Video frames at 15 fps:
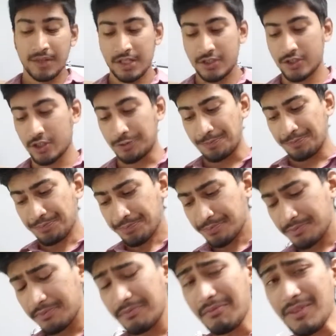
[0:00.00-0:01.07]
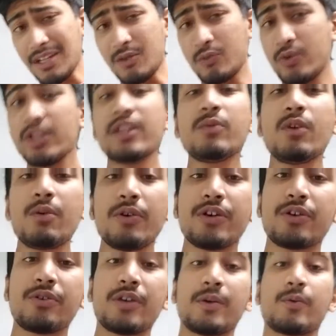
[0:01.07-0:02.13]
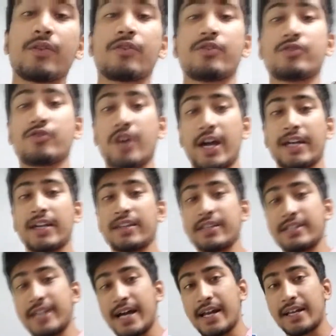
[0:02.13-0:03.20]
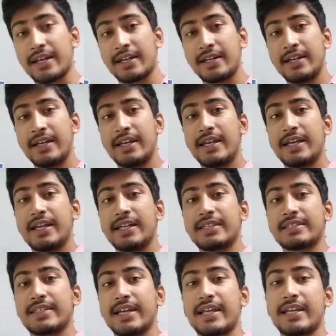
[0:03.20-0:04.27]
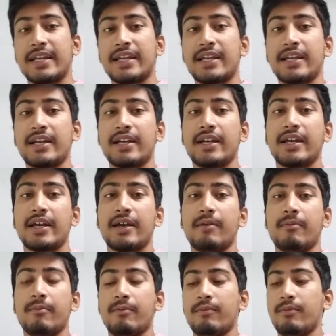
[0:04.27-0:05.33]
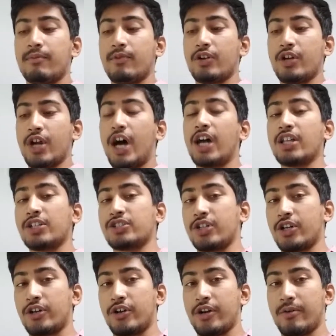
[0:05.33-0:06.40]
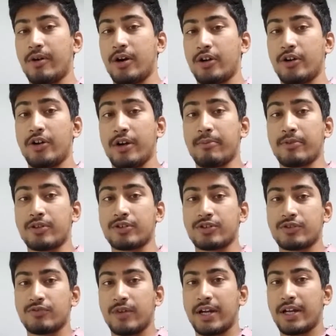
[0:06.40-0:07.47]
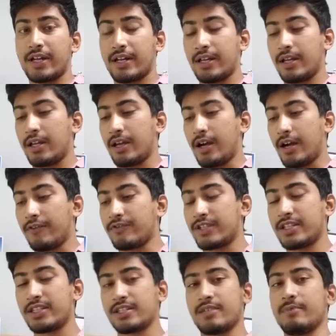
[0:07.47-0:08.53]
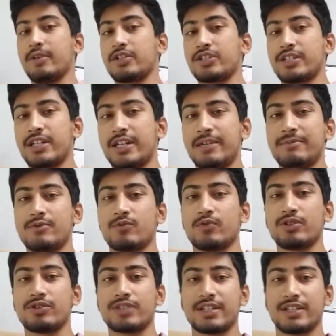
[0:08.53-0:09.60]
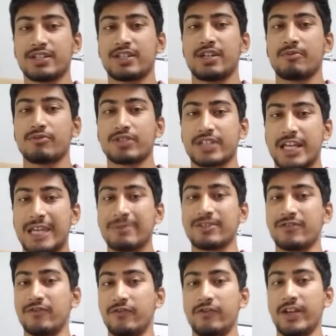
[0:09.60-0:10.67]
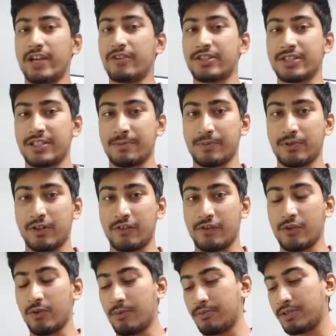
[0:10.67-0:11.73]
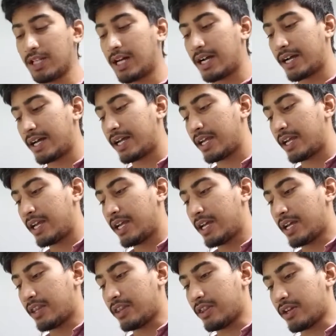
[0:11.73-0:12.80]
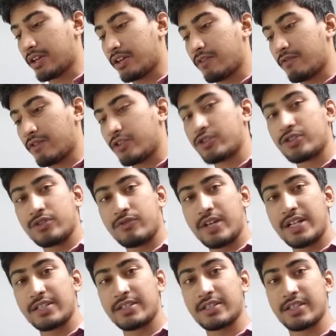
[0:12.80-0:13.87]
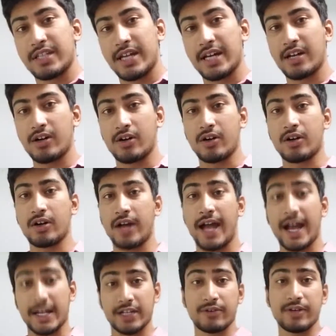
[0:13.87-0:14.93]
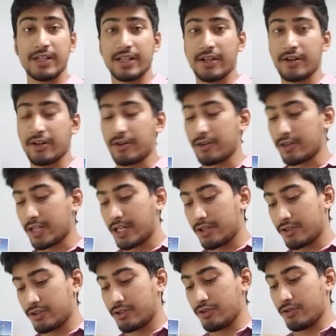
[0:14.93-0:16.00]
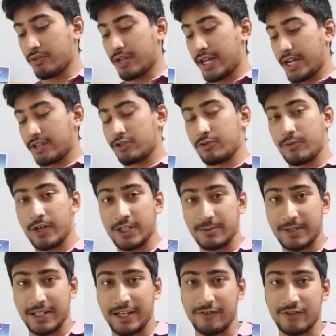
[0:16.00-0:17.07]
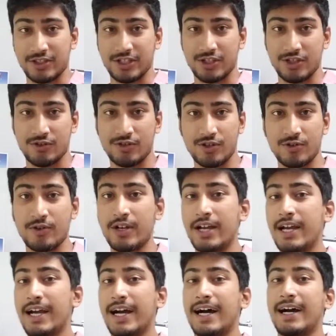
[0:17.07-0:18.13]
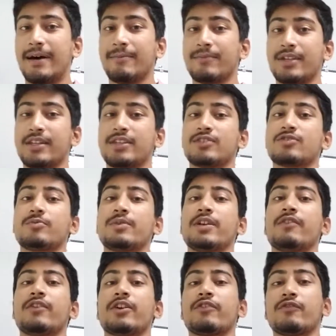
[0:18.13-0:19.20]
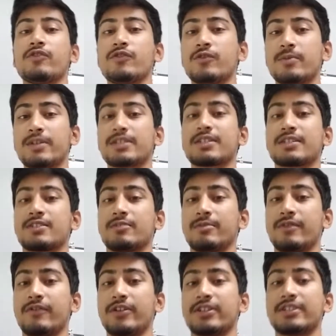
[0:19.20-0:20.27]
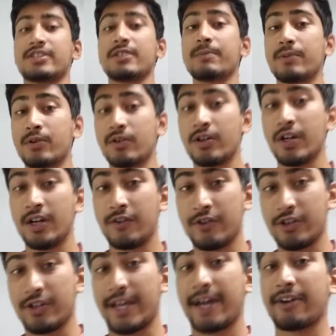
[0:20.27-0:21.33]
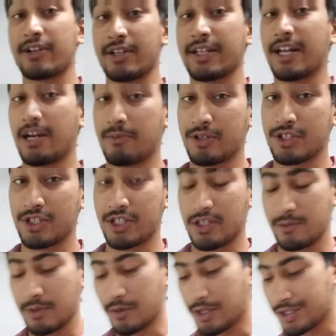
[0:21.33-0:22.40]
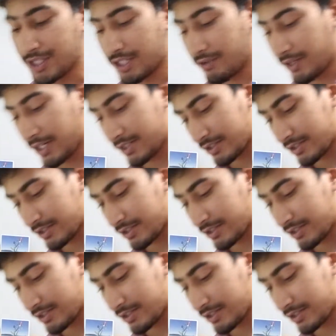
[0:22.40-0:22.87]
So really what we're doing with tracking the data is getting knowledge on our numbers, right? I've said this a bunch of times, real estate is a numbers game. It's very simple. If you apply the conversion rates that are accurate, that are catered to the actual prospecting efforts that you do, then this will be a very fruitful business and it'll be very simple for you to calculate how much income you want to generate.